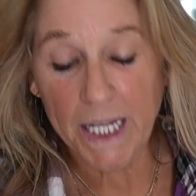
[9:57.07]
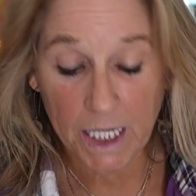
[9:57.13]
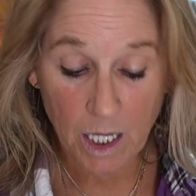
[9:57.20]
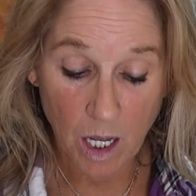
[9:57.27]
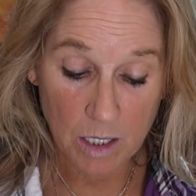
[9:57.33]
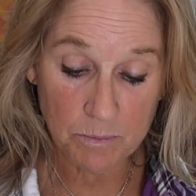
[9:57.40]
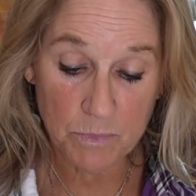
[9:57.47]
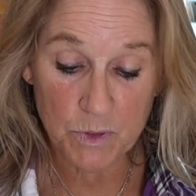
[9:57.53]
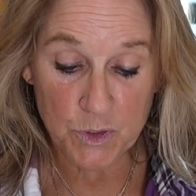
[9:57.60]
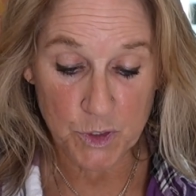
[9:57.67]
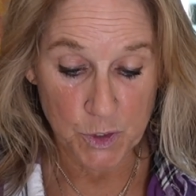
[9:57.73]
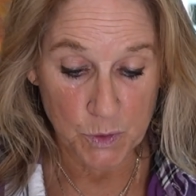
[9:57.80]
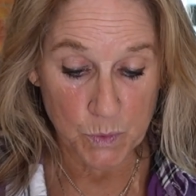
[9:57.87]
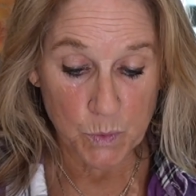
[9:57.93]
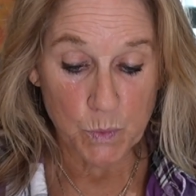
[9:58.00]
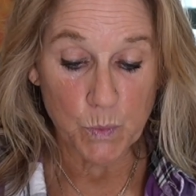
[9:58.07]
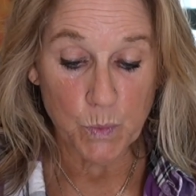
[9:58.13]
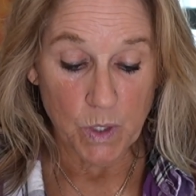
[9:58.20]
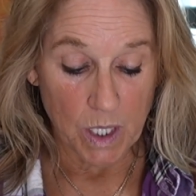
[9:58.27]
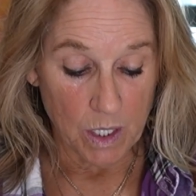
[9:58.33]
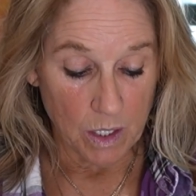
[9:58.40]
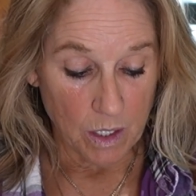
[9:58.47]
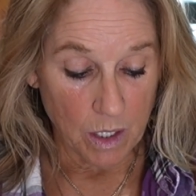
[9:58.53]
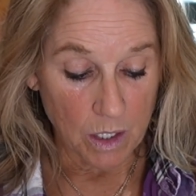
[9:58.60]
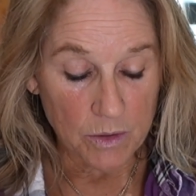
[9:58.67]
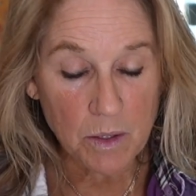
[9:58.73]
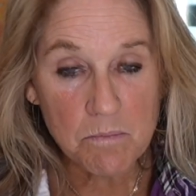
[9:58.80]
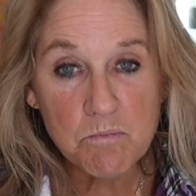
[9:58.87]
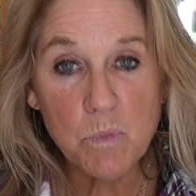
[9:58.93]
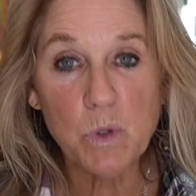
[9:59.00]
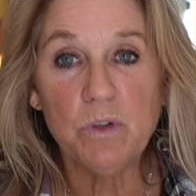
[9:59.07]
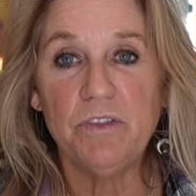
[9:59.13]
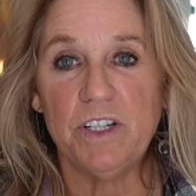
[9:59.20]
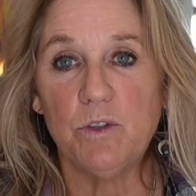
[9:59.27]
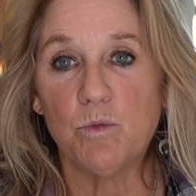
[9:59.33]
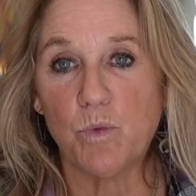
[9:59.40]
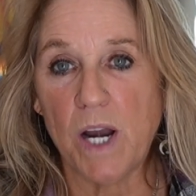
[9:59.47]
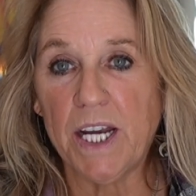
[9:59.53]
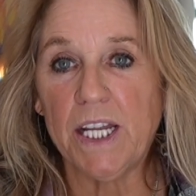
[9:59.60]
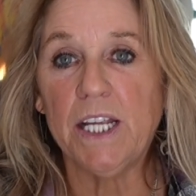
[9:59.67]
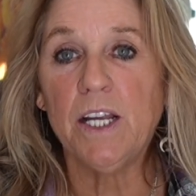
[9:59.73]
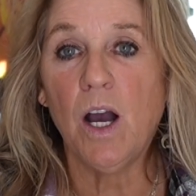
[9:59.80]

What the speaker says: it comes to the move-in ready